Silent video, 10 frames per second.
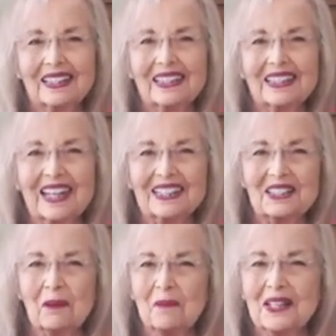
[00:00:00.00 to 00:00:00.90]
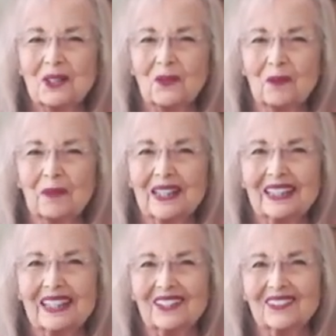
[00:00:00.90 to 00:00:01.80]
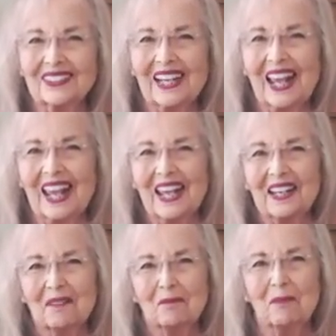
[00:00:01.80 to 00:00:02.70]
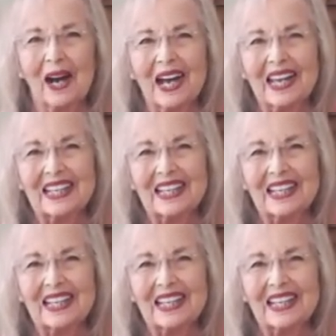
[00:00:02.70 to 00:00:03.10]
Thanks so much for being here today. Bye.